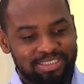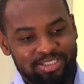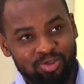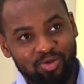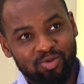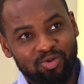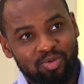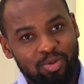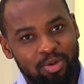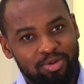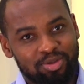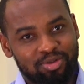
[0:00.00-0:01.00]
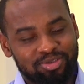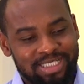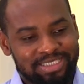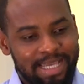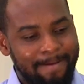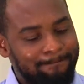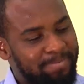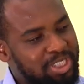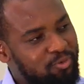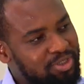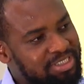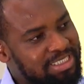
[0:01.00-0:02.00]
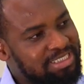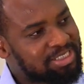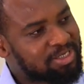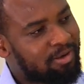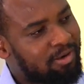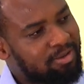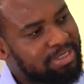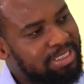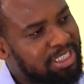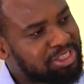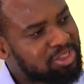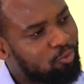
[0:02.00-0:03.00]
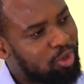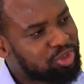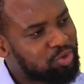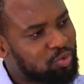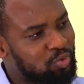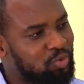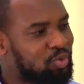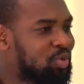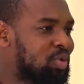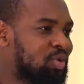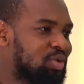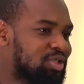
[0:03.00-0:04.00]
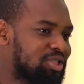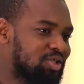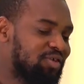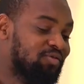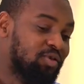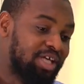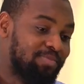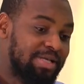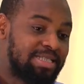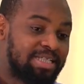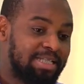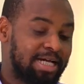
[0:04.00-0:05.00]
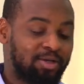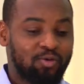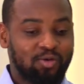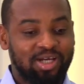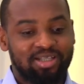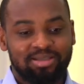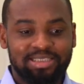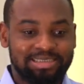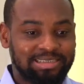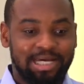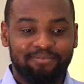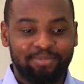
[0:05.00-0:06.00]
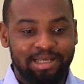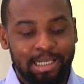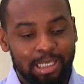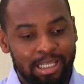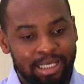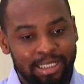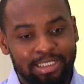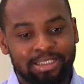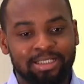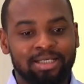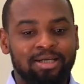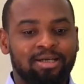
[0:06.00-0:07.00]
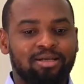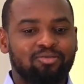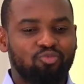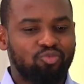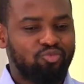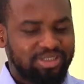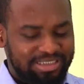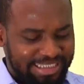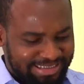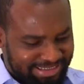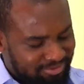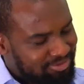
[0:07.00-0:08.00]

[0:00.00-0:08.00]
you know, you know, should I say ambiguities surrounding Asiwaju, you know, even though he may say that, oh, these things have been cleared, there's still